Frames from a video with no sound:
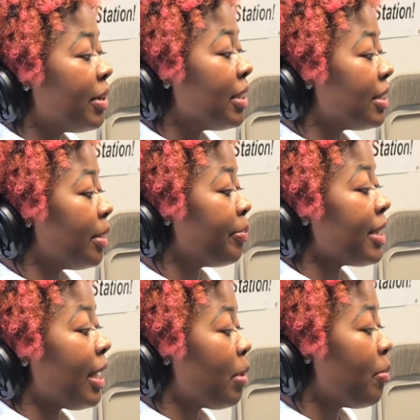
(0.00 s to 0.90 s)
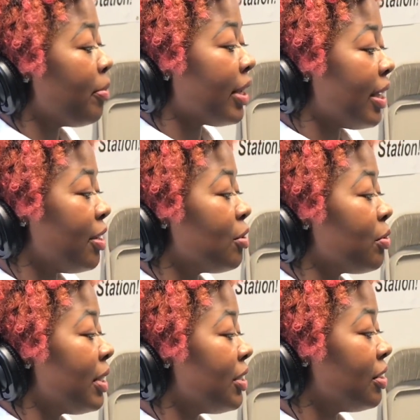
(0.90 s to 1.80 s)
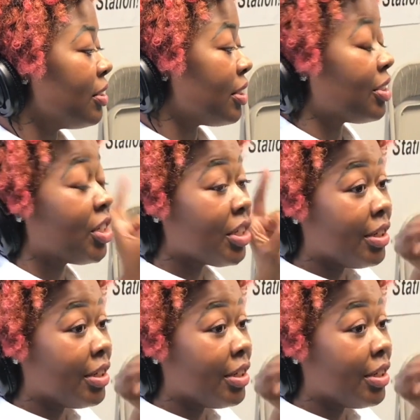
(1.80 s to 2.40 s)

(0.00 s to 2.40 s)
because sometimes people get in those relationships,